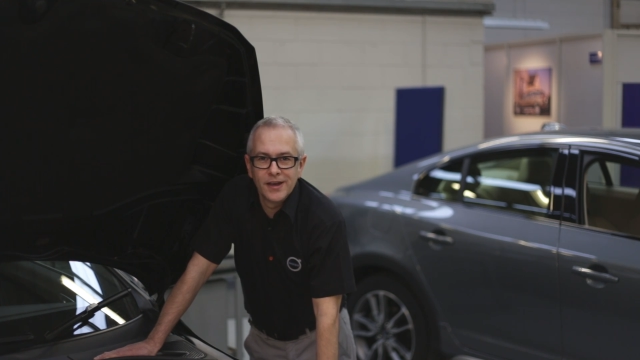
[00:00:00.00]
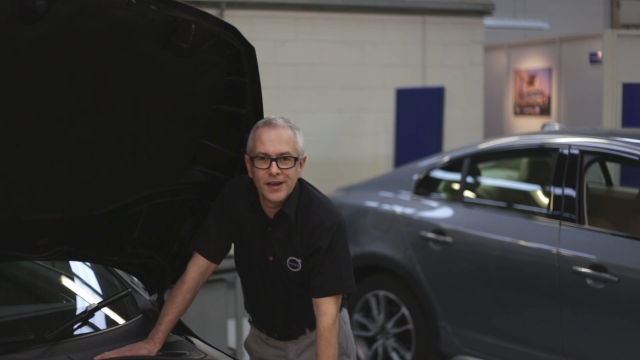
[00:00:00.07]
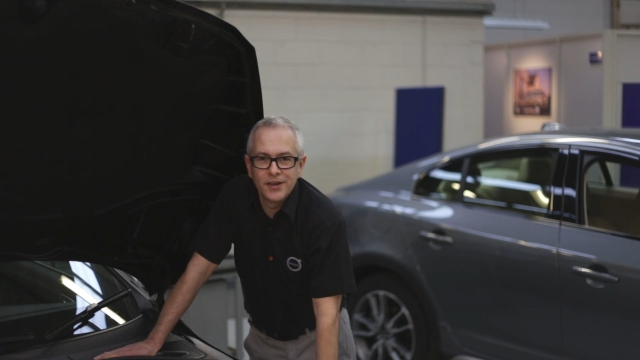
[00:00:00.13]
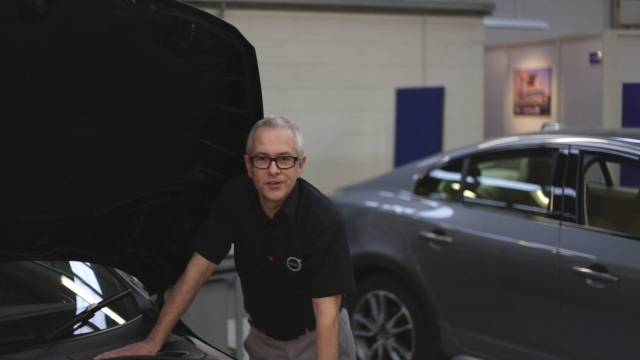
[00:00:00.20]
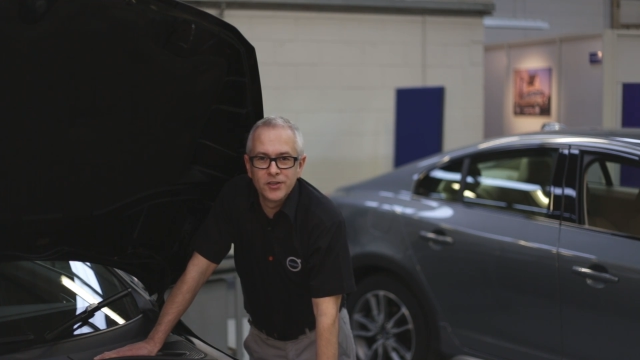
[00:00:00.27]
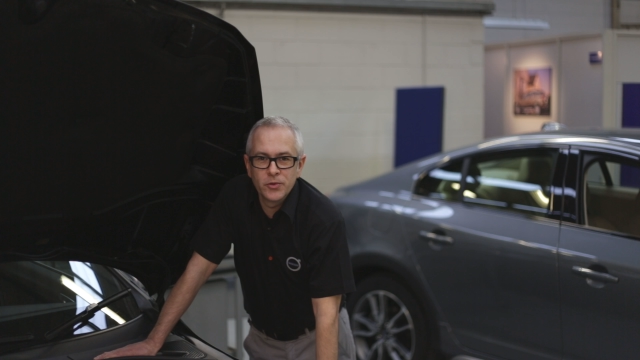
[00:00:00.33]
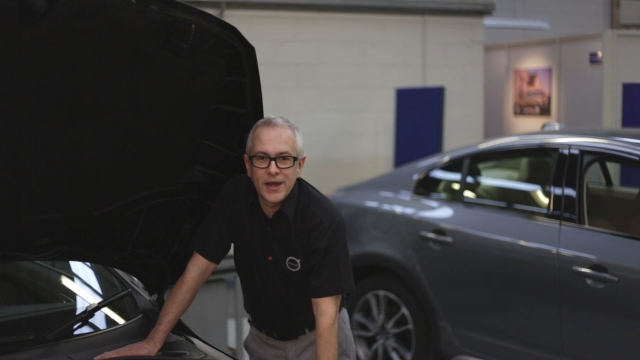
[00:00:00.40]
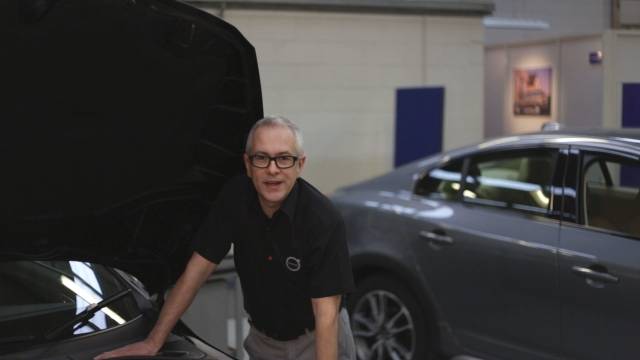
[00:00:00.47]

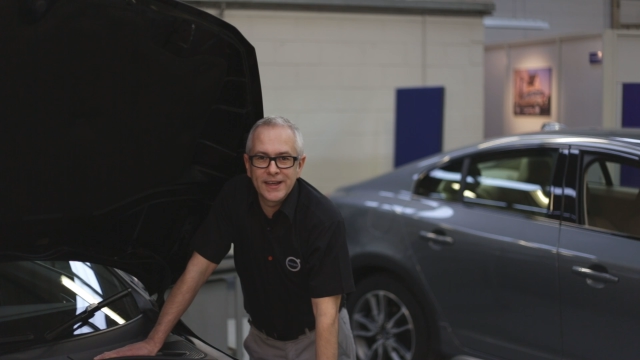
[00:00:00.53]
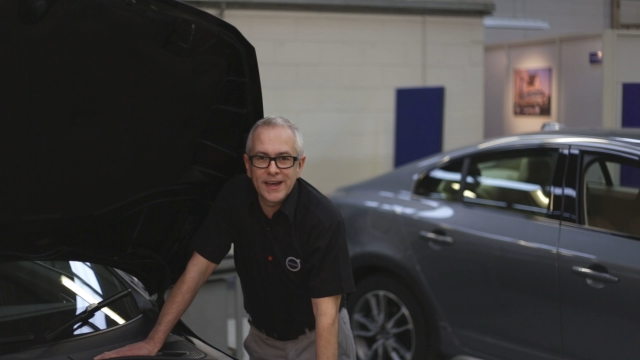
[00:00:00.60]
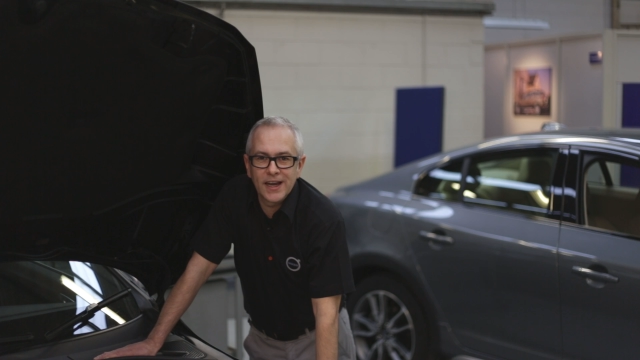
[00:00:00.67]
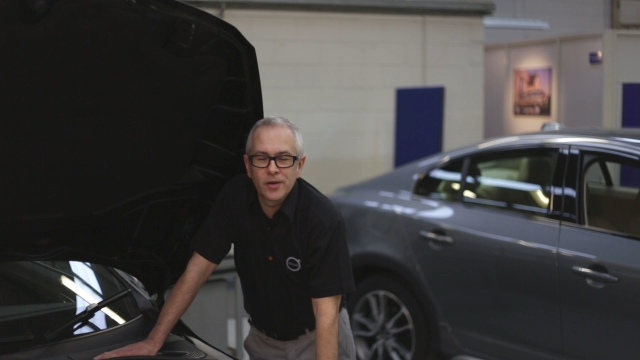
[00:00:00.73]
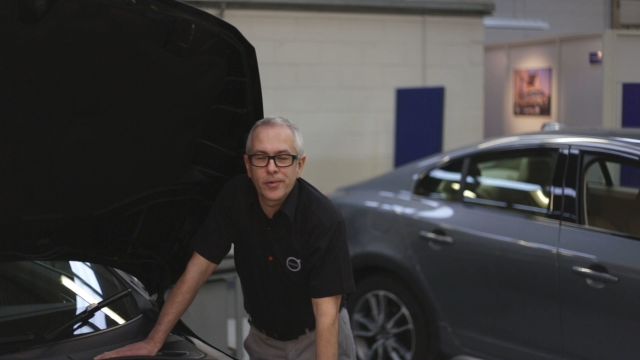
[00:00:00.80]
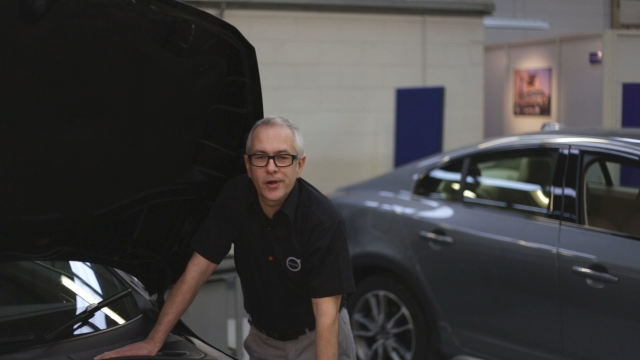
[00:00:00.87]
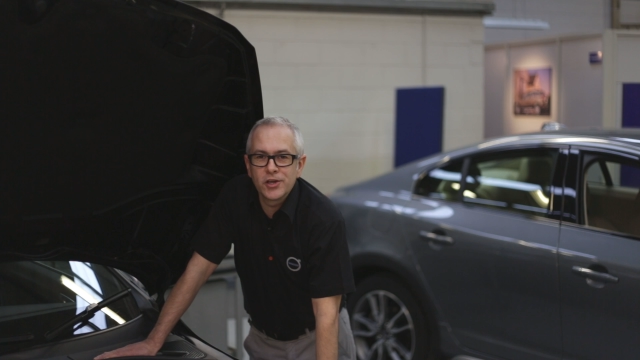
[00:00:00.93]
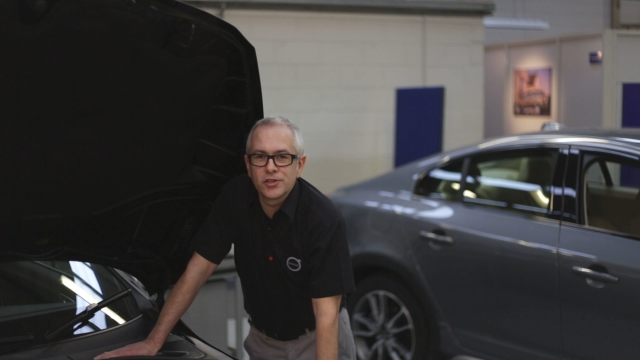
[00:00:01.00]
and do any
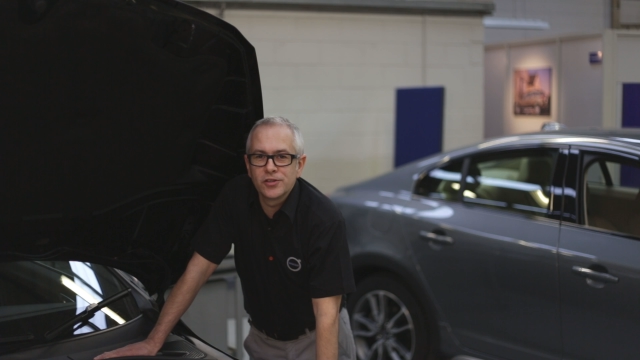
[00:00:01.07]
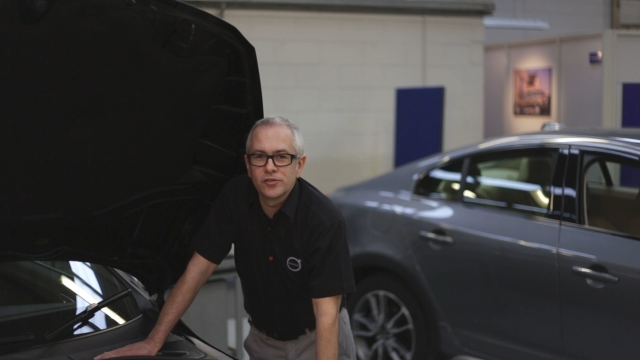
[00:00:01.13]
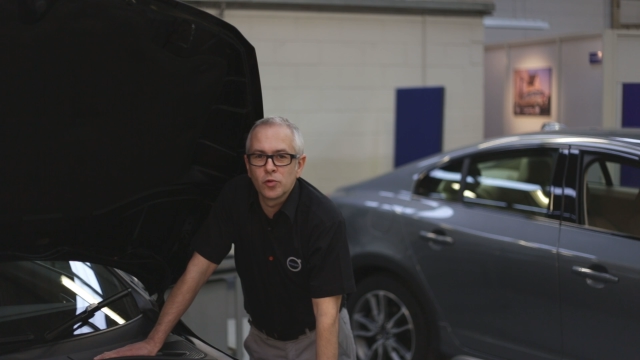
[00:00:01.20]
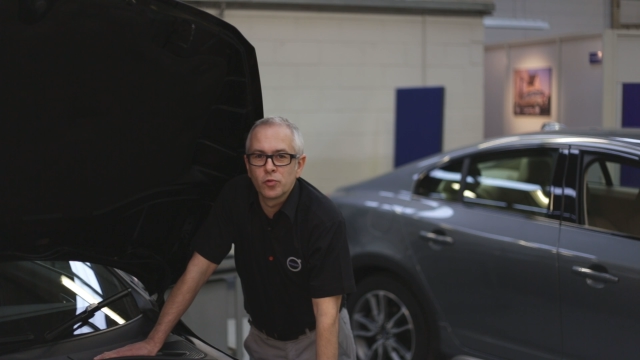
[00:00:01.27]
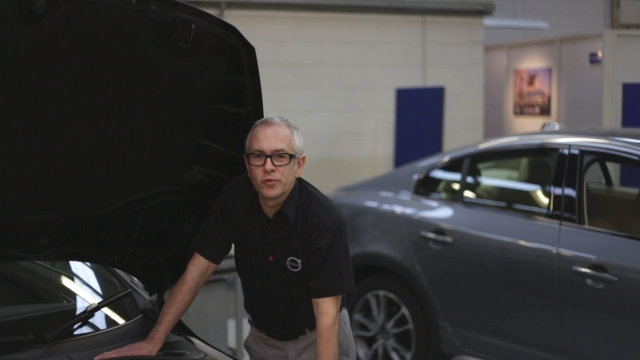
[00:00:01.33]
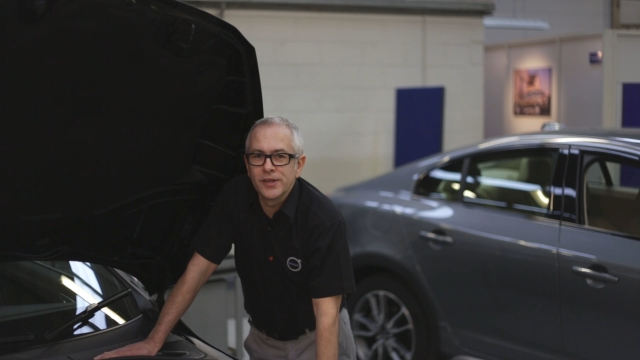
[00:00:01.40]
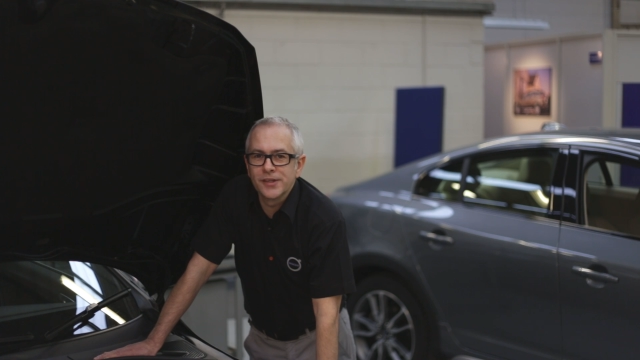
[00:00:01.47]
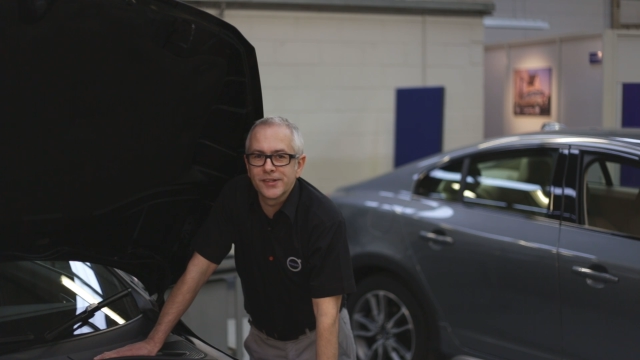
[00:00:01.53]
calibrations
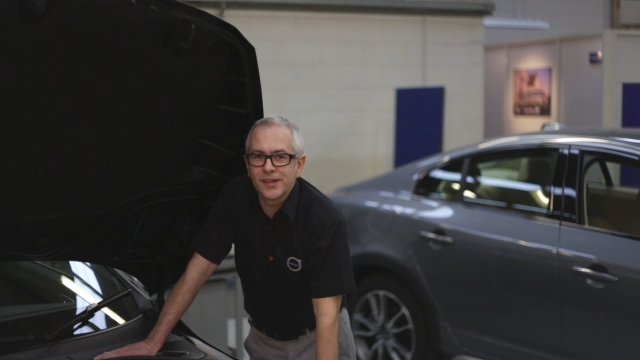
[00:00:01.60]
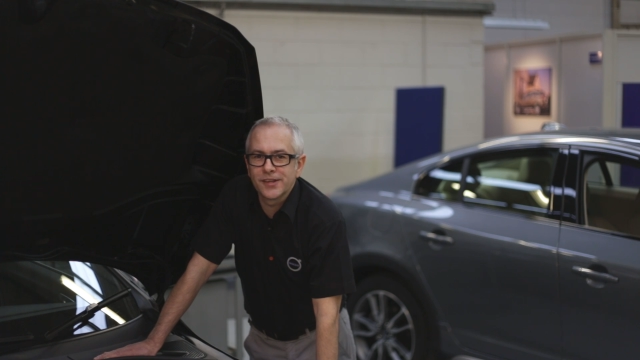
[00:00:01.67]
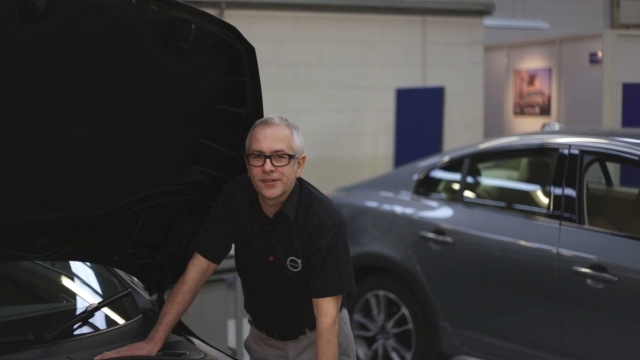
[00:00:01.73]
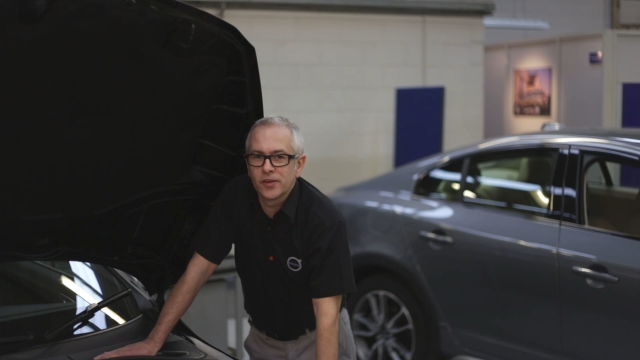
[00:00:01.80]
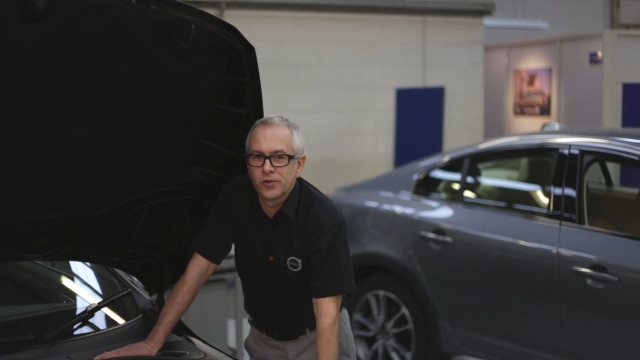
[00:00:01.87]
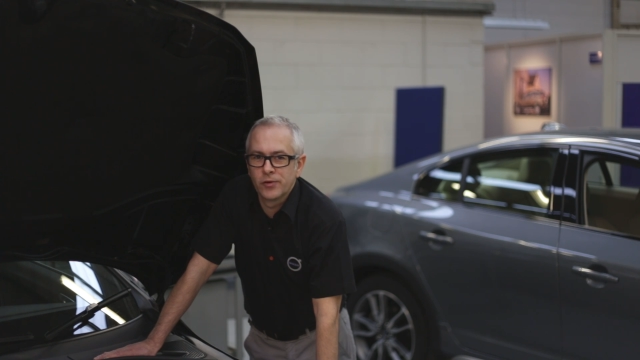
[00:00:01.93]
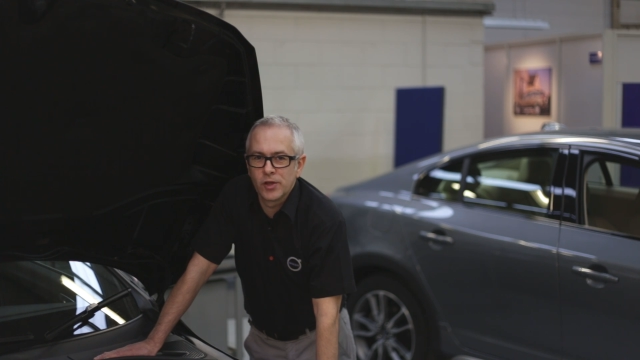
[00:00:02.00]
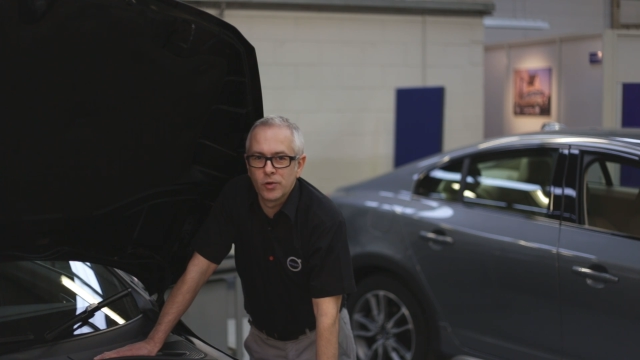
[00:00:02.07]
or resets
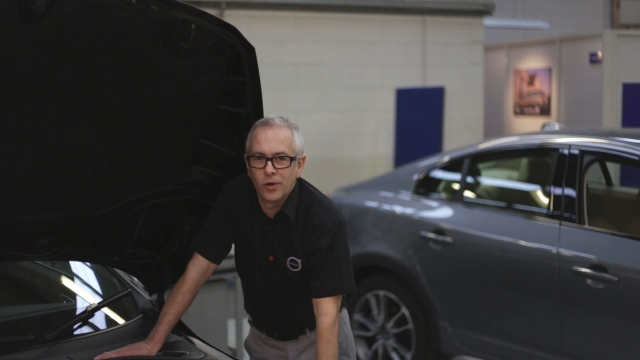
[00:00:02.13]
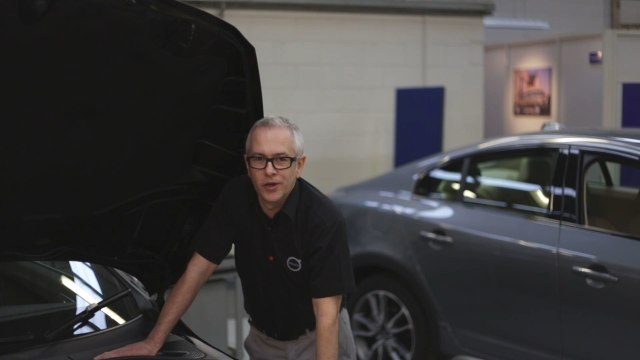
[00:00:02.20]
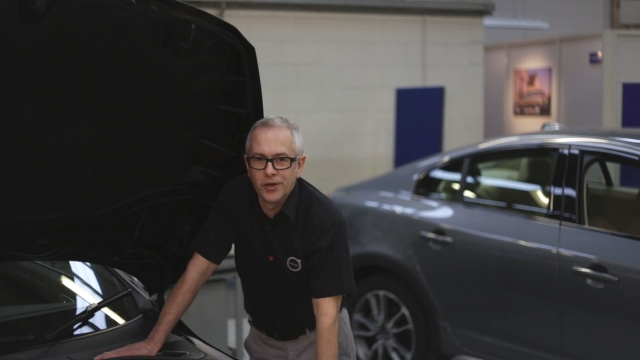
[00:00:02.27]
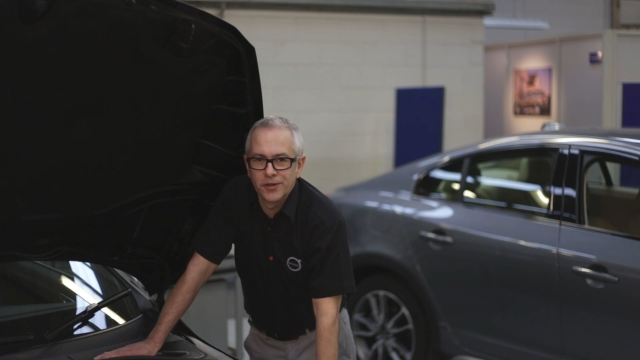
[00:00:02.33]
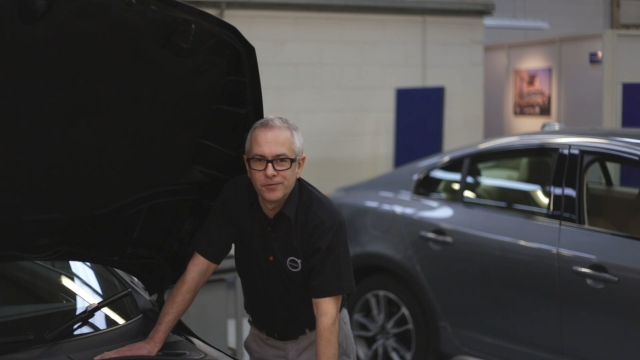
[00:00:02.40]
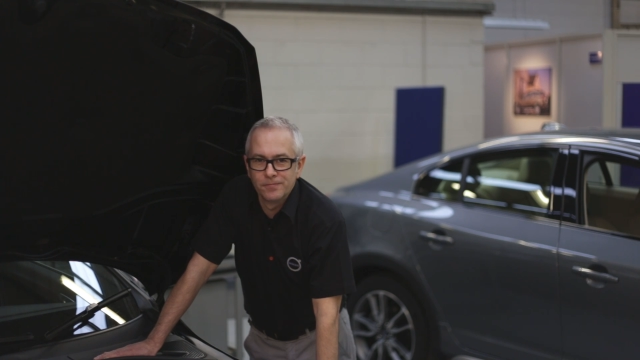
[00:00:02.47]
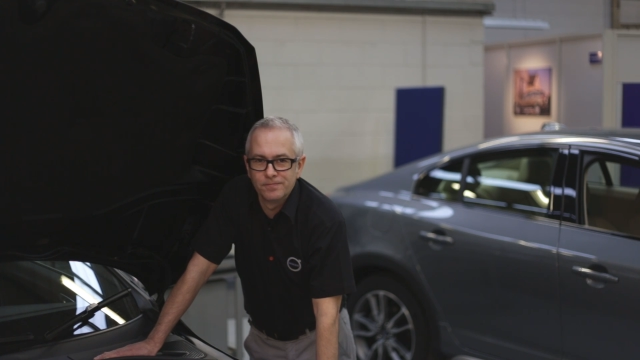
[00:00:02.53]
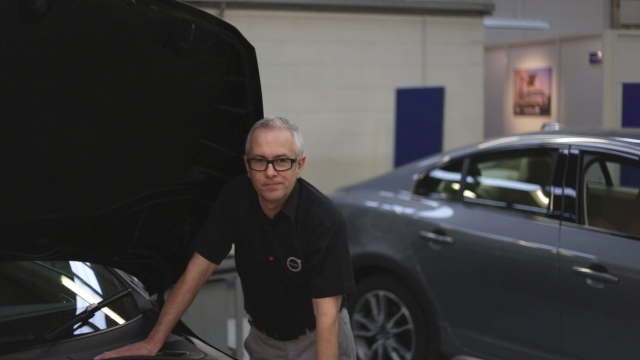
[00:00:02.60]
that are required.